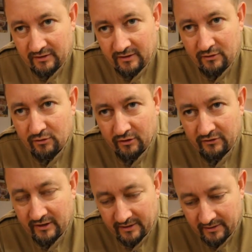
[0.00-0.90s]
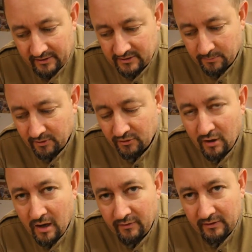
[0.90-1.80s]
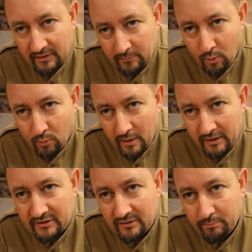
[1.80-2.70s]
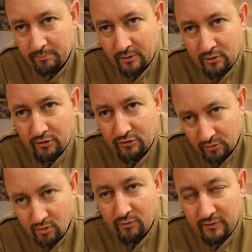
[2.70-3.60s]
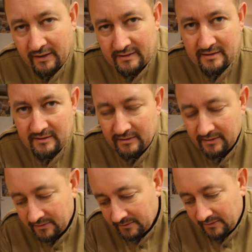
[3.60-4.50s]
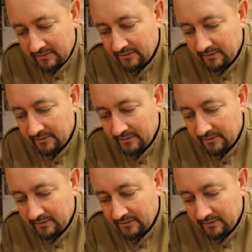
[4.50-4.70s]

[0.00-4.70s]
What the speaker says: then you just accept that you have a little more waste because you go faster, and